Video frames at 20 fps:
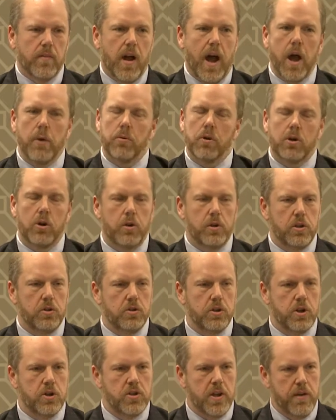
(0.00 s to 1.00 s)
I will go to
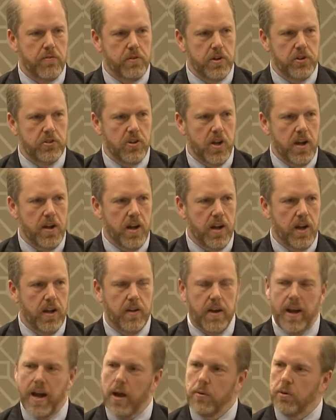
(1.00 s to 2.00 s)
church every Sunday
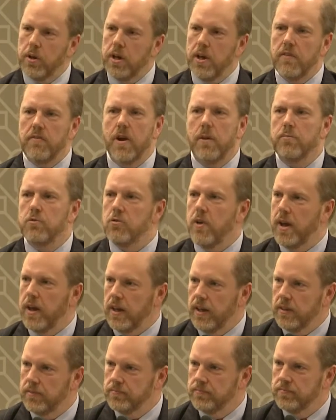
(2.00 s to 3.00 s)
and I will give up
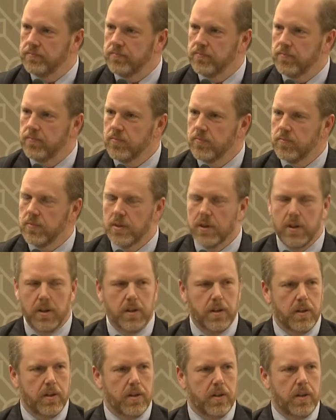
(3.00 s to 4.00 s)
drinking.
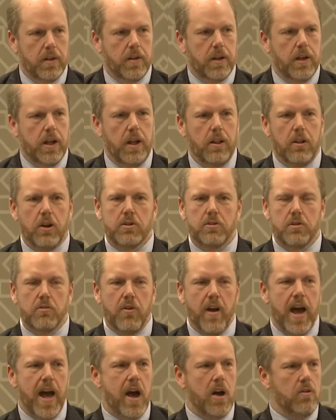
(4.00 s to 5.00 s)
he looked
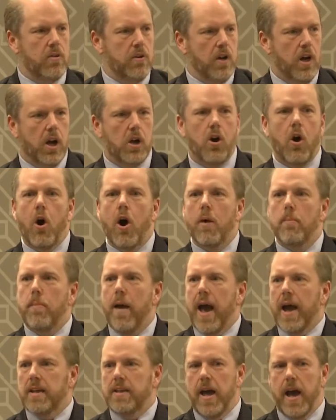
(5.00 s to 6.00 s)
around, a car
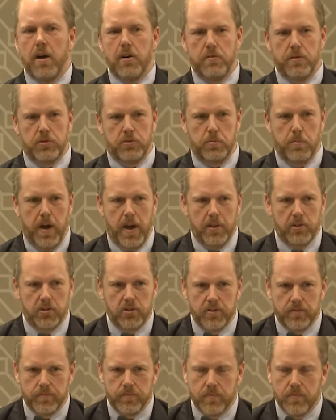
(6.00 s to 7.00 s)
backed out of his space.
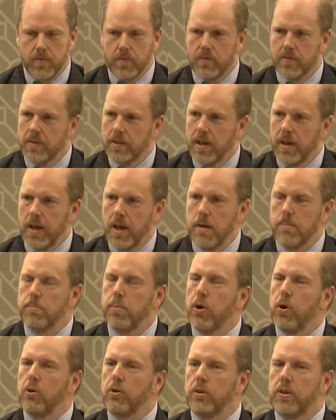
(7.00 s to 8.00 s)
He
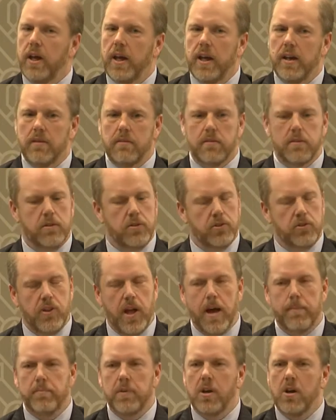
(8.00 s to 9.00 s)
pulled in,
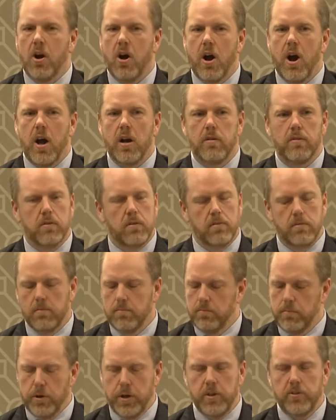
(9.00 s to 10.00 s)
stopped the car,
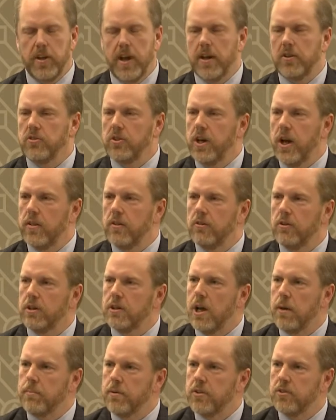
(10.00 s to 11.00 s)
put his hands together,
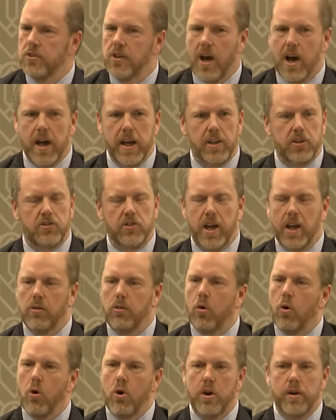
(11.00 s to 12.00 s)
looked up at the sky, and said,
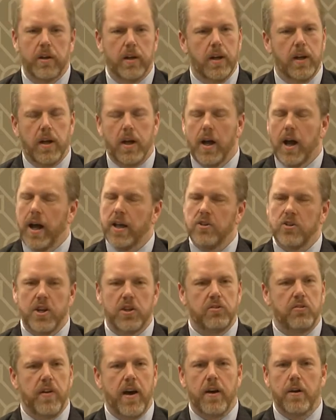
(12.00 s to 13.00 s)
Lord, I
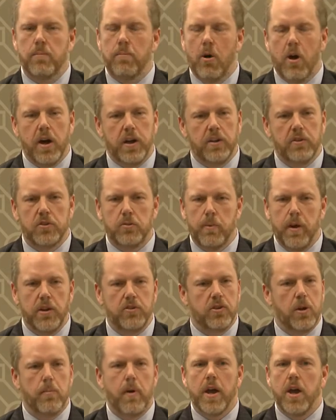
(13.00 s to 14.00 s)
just found a parking
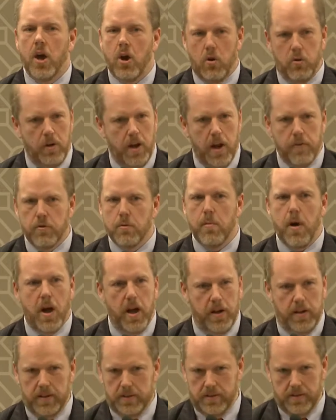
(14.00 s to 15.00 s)
space on my own. Never
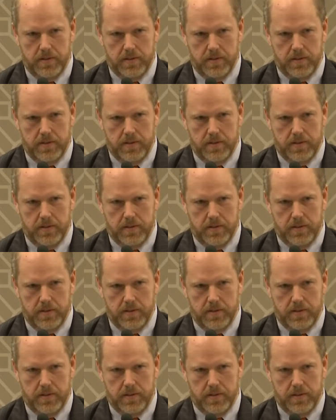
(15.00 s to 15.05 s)
mind.